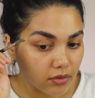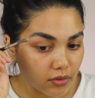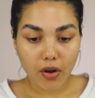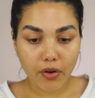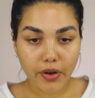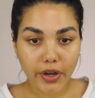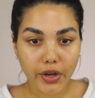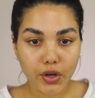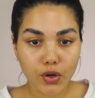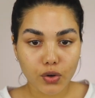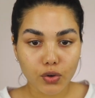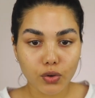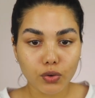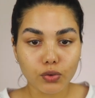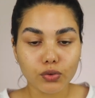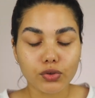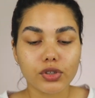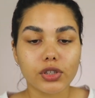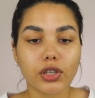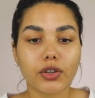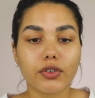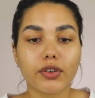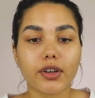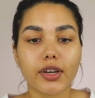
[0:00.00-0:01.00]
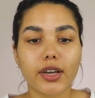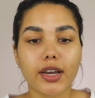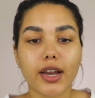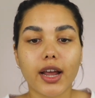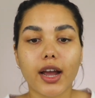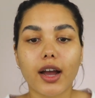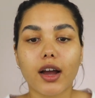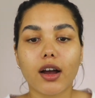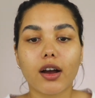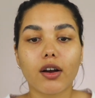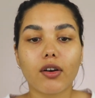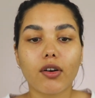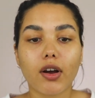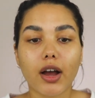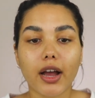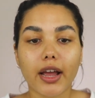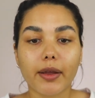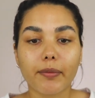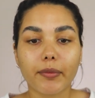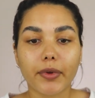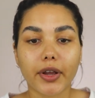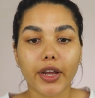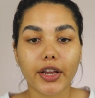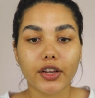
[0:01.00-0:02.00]
Okay, cool. So now I
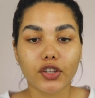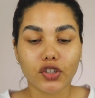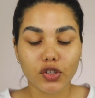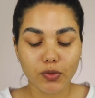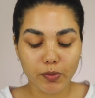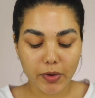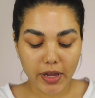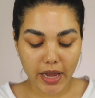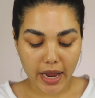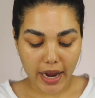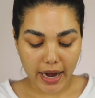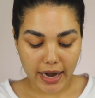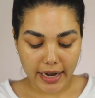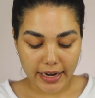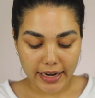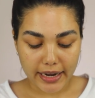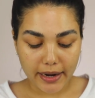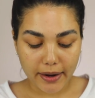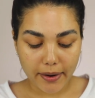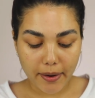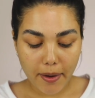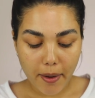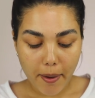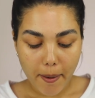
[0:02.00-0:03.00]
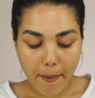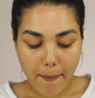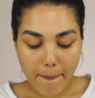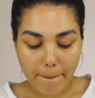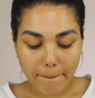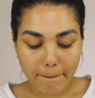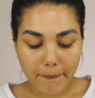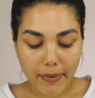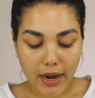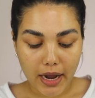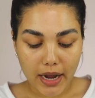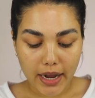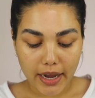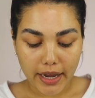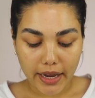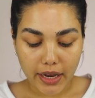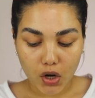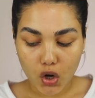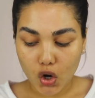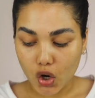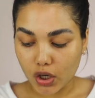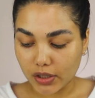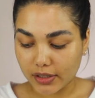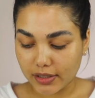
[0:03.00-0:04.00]
am going to be adding
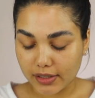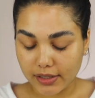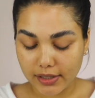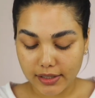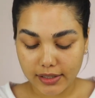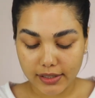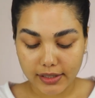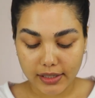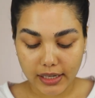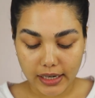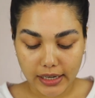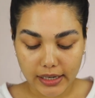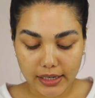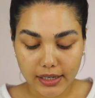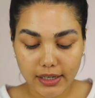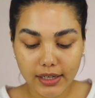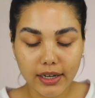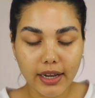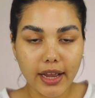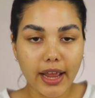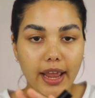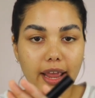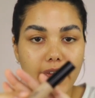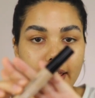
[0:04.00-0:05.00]
my concealer,